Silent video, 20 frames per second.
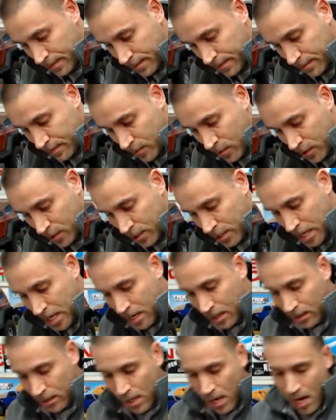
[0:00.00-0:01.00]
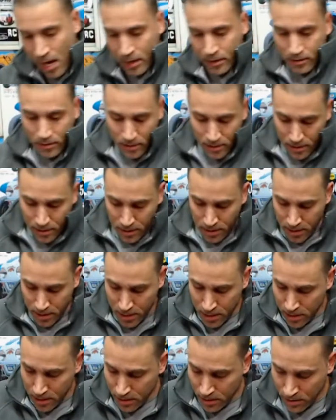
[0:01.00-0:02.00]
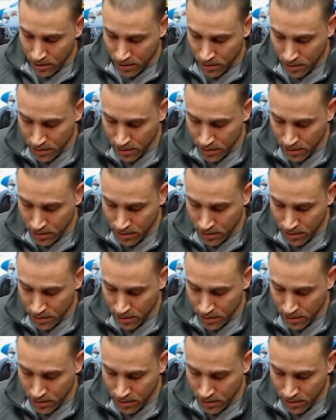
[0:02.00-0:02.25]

I'm running out of Loctite here.